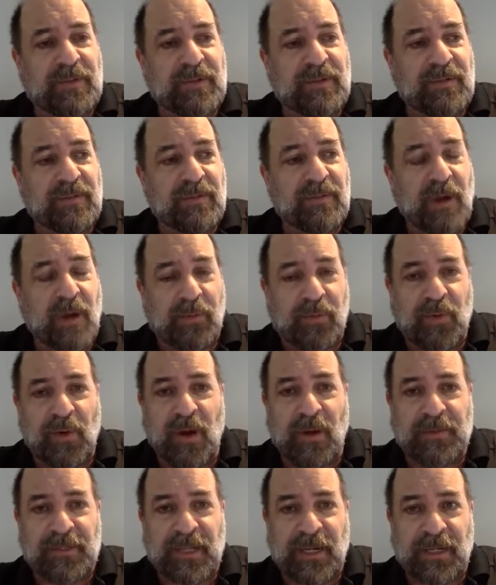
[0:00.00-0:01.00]
our
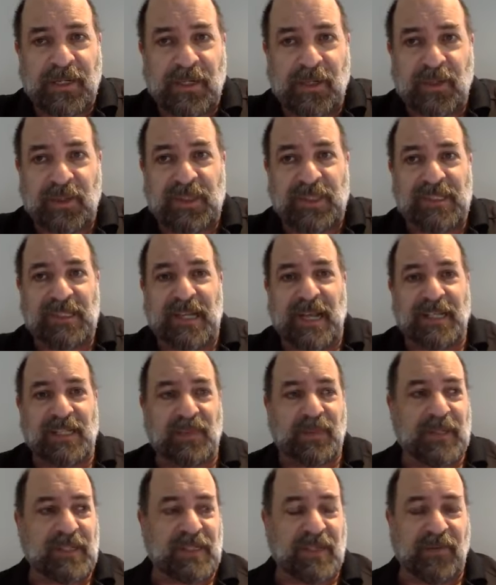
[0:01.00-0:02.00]
prompt editor to set
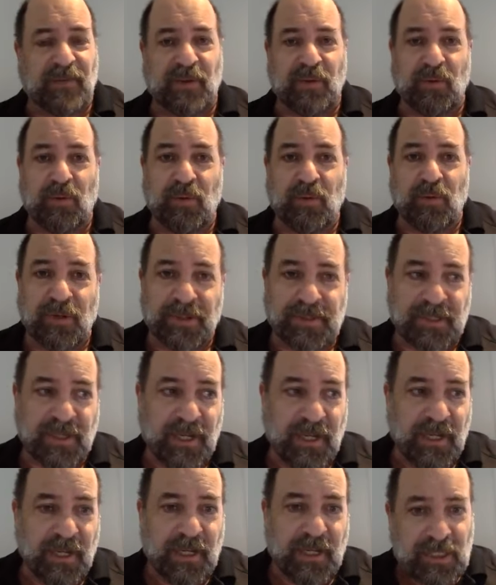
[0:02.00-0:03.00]
specific rules.
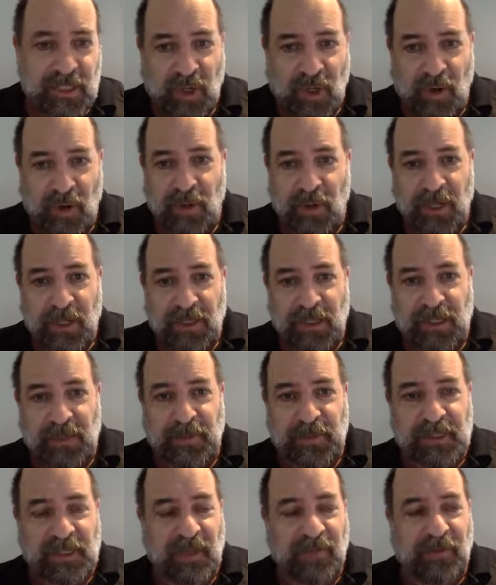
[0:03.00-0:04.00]
So the
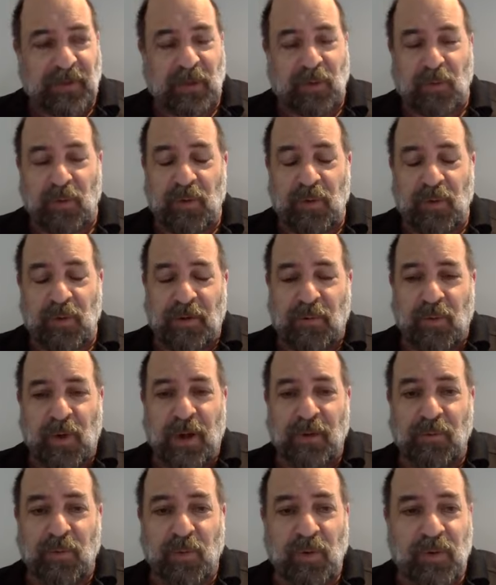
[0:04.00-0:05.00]
specific
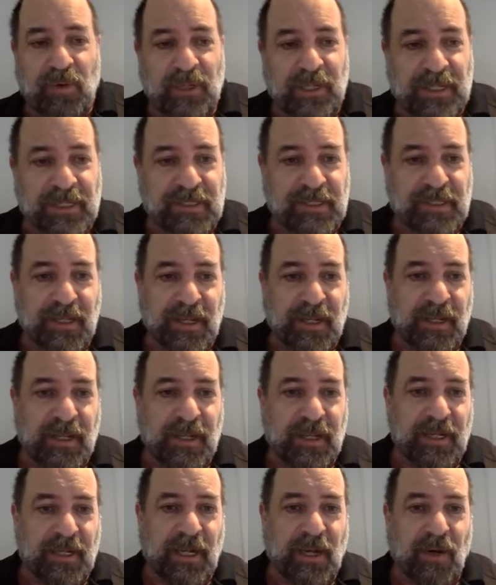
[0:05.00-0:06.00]
one rule is,
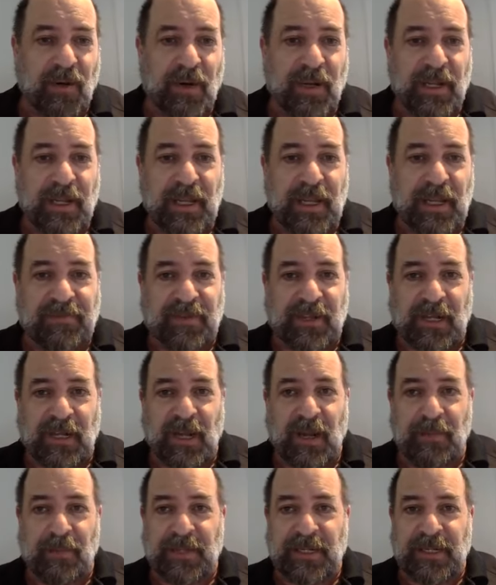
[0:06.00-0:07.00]
if the
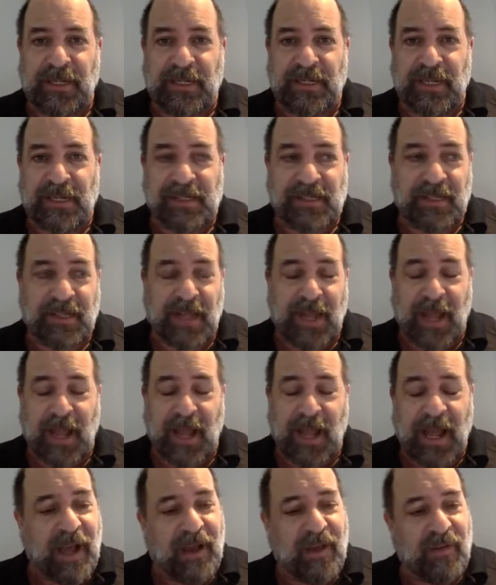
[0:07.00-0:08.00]
company doesn't
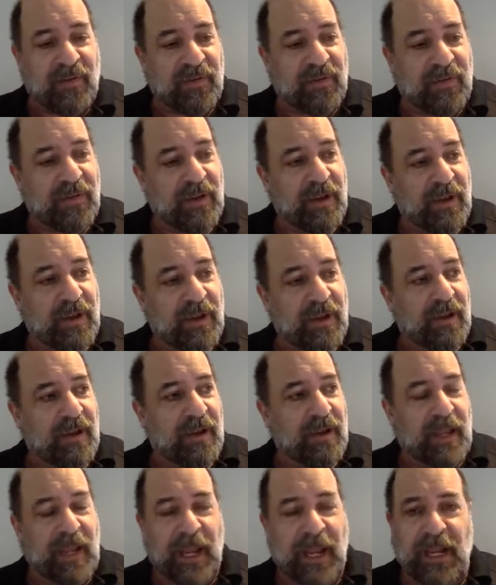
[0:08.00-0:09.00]
have
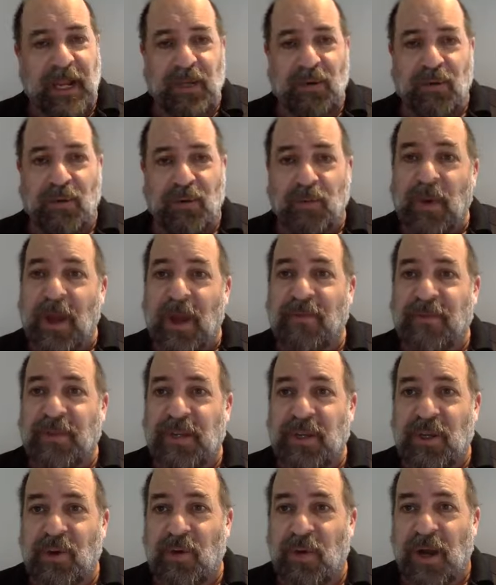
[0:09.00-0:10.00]
annual
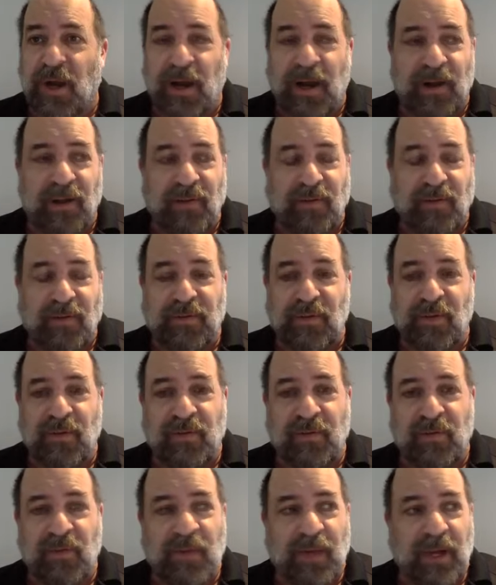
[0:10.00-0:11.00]
revenue of
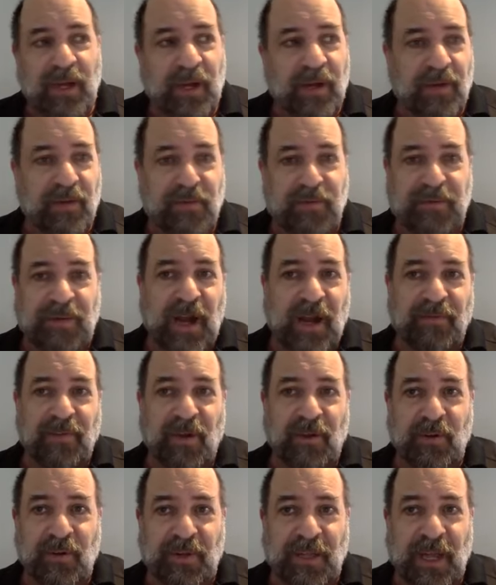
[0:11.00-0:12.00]

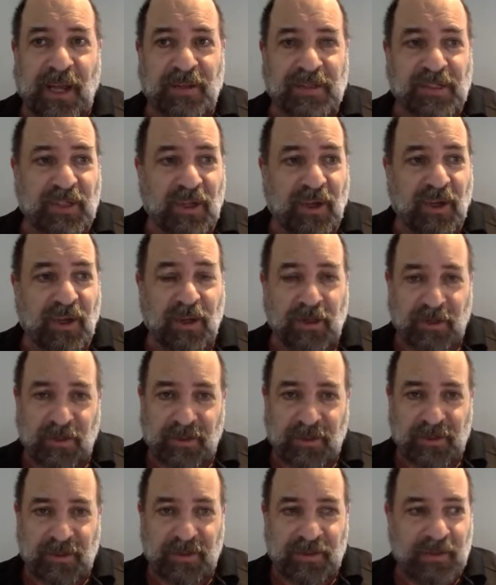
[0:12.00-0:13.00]
$500,000,